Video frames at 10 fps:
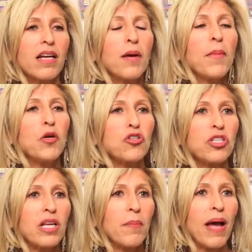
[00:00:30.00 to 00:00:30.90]

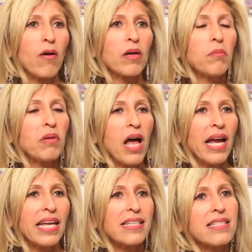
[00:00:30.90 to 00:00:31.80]
commotion about
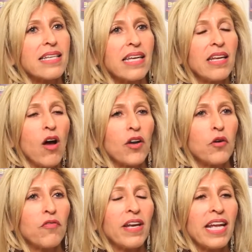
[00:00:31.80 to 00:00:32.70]
compliance in
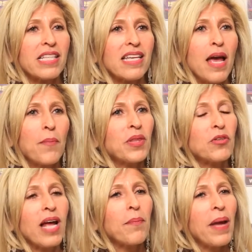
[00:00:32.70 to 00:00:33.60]
auto finance, but
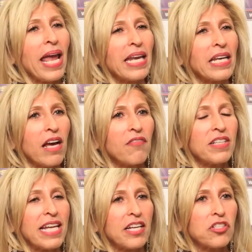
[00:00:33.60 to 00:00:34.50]
they're not paying enough
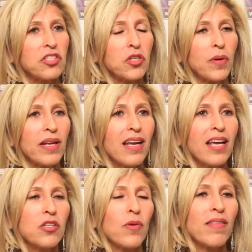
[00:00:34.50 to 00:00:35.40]
attention to it.
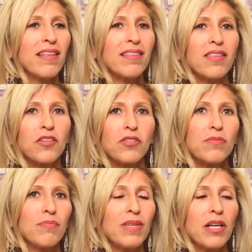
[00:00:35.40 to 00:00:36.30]
Do I think that
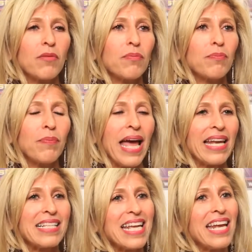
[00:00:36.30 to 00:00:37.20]
there's, you know,
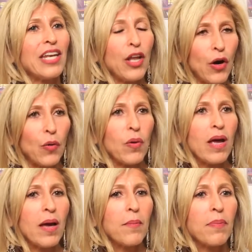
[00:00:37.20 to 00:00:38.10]
bad intent? No.
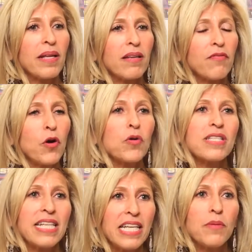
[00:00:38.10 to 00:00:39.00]
But
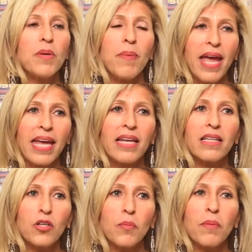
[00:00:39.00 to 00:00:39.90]
folks need to be paying a
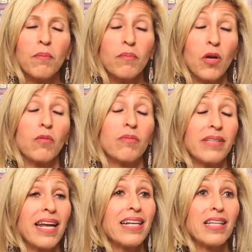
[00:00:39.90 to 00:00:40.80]
little bit, no,
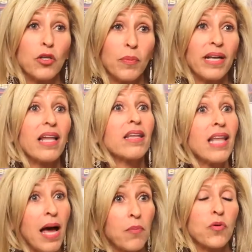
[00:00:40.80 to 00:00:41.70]
not a little bit, a
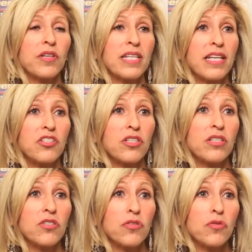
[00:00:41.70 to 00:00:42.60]
lot more attention
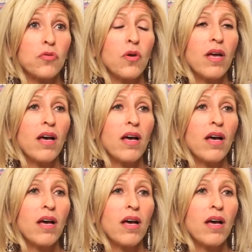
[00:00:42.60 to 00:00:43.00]
to